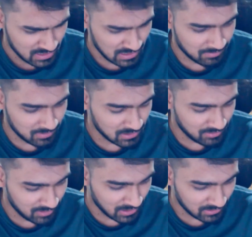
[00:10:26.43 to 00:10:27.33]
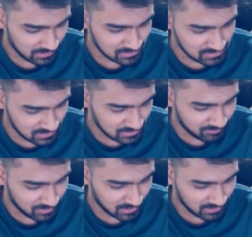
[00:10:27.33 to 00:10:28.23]
EB, then we had EC, then
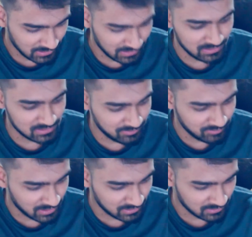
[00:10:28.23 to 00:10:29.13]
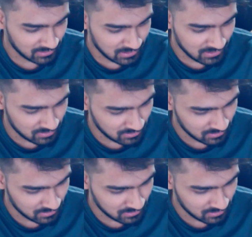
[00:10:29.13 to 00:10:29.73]
we had ED, then we had E.